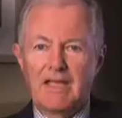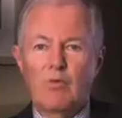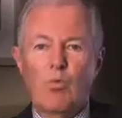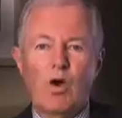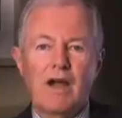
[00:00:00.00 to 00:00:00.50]
A
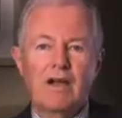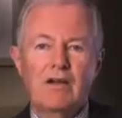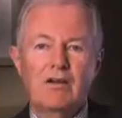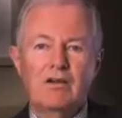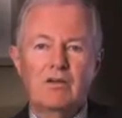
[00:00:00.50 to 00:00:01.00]

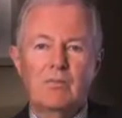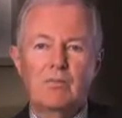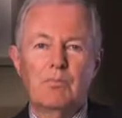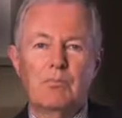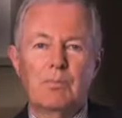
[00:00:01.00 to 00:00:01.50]
wire
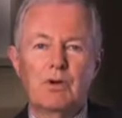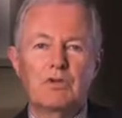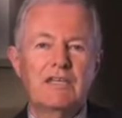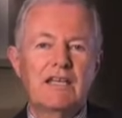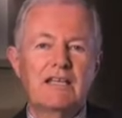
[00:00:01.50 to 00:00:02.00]

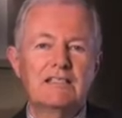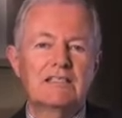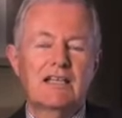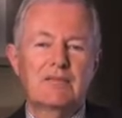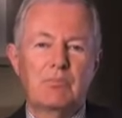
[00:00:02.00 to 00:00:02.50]
bird
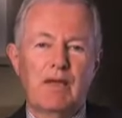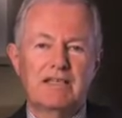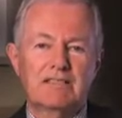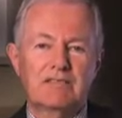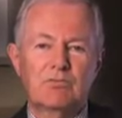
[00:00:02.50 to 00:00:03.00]
cage-like
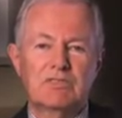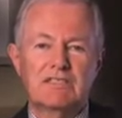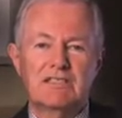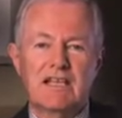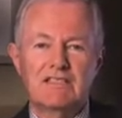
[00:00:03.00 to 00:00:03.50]
basket was
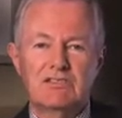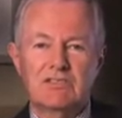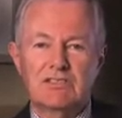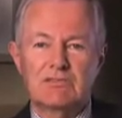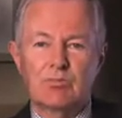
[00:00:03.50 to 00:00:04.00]
attached
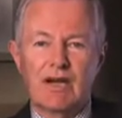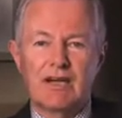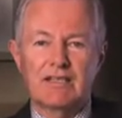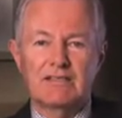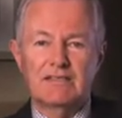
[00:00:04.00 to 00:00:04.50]
to these
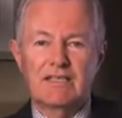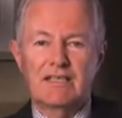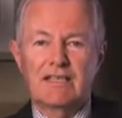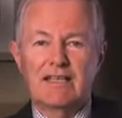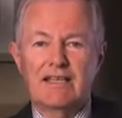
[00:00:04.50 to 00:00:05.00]
brackets,
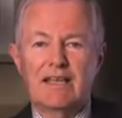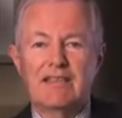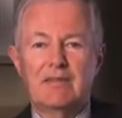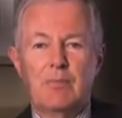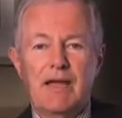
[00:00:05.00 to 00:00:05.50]

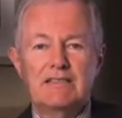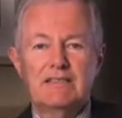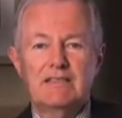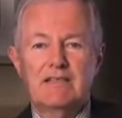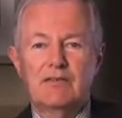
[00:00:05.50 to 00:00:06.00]
and the
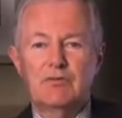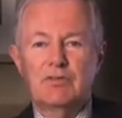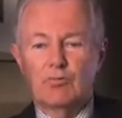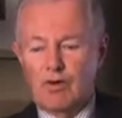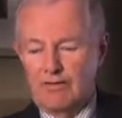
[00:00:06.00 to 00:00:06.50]
basket
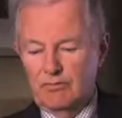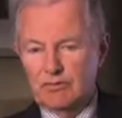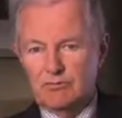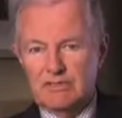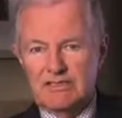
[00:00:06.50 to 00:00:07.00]
covered the
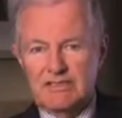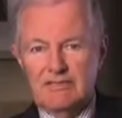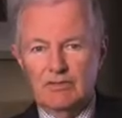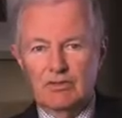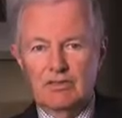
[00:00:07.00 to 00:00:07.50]
rifle's
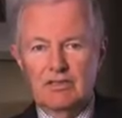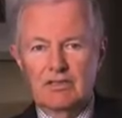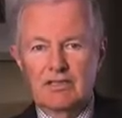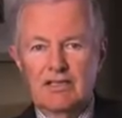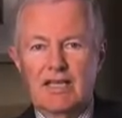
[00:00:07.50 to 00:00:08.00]
receiver
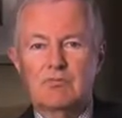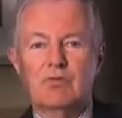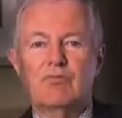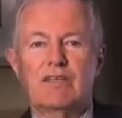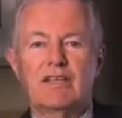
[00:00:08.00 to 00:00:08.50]
and
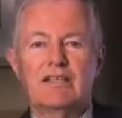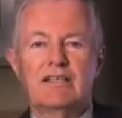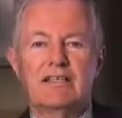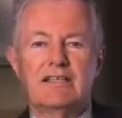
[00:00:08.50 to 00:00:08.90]
prevented